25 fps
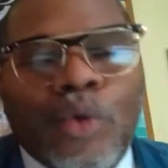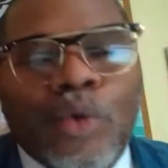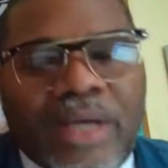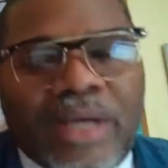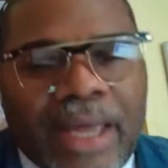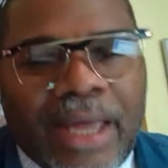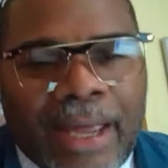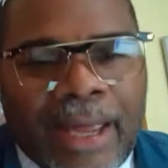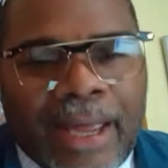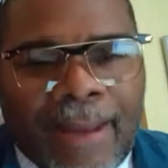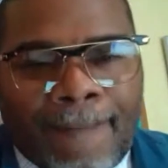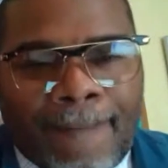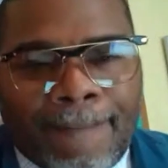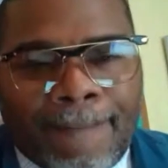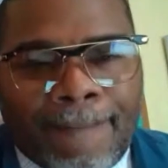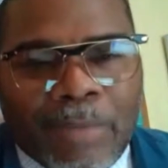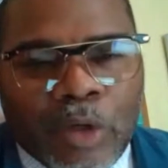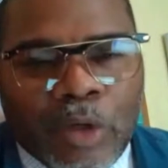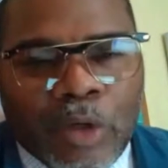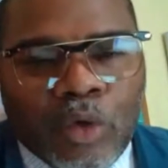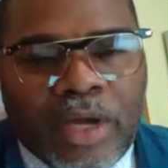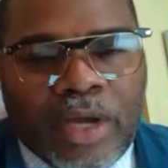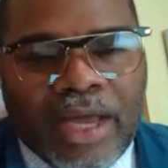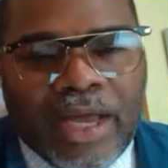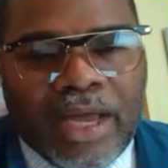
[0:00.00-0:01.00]
you
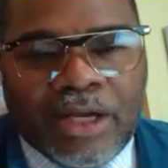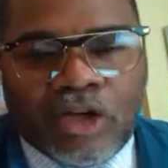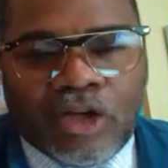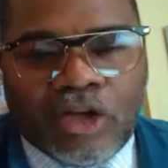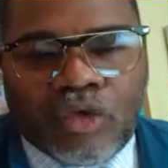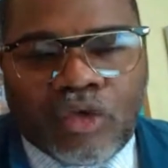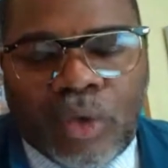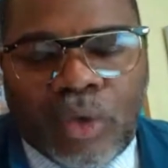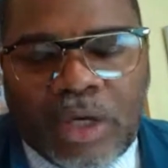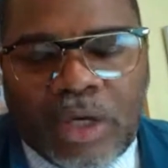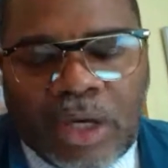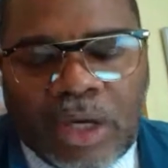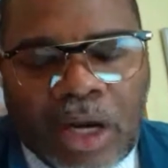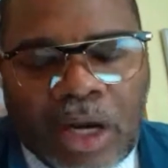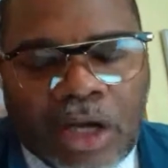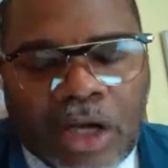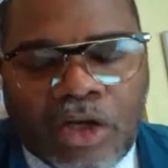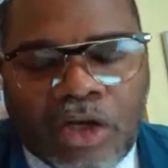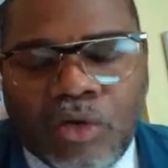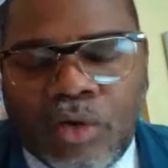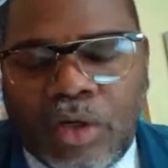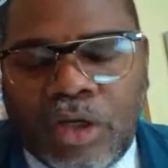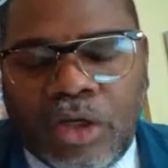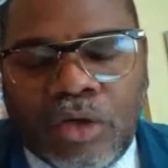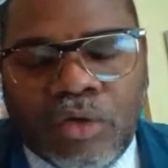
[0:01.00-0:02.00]
can't you can't discredit
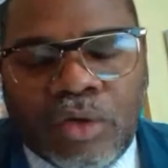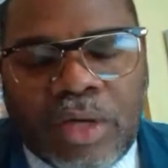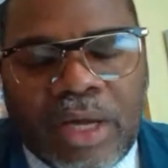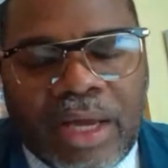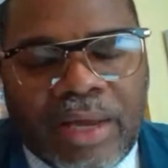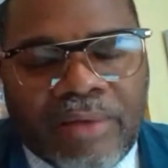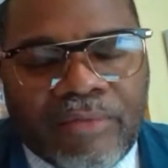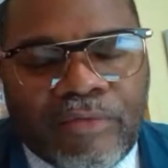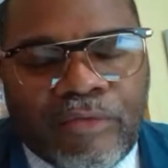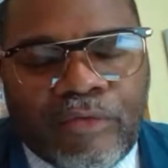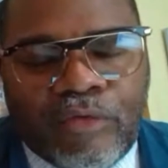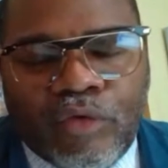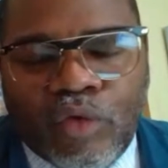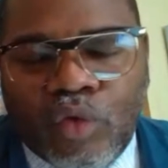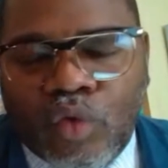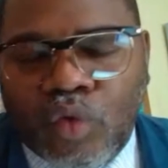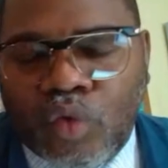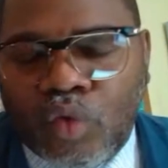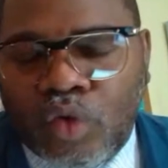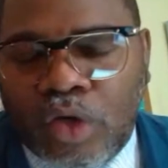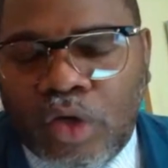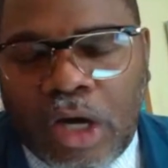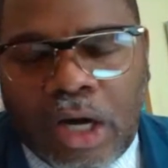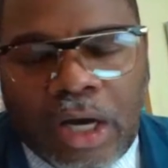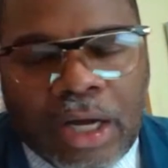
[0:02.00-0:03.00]
God. You you can't
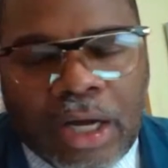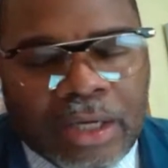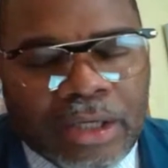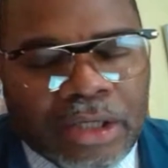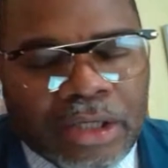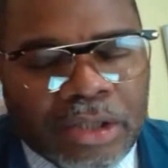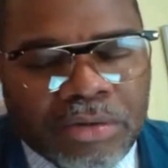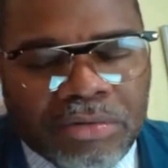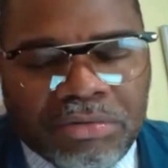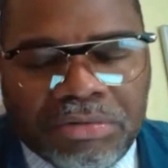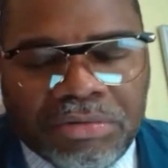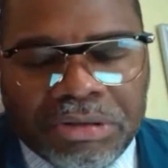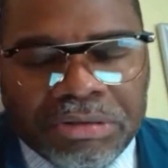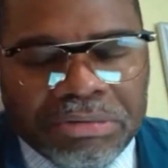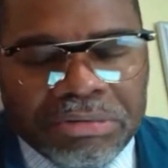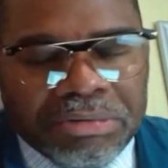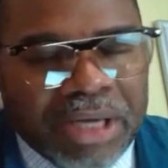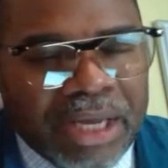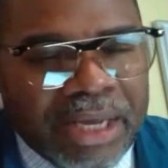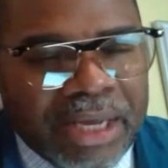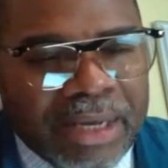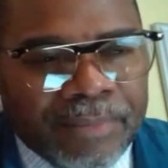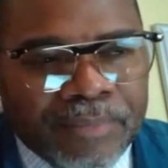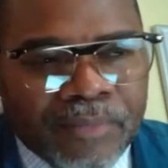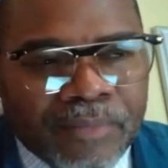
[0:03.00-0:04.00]
fool God. You you
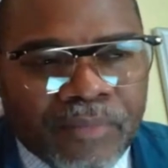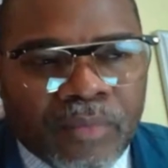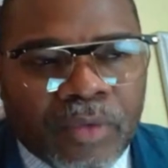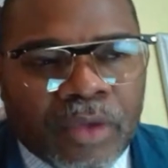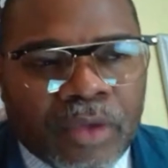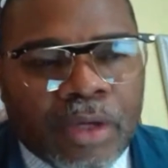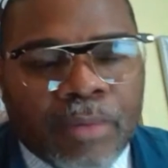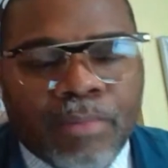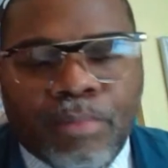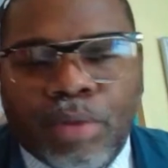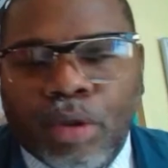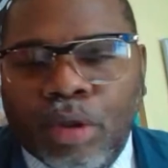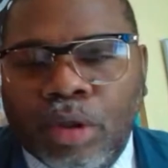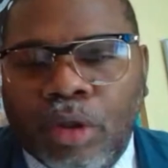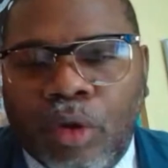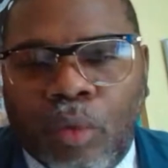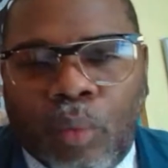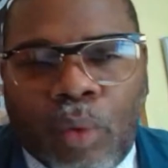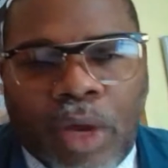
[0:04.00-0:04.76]
can't pull a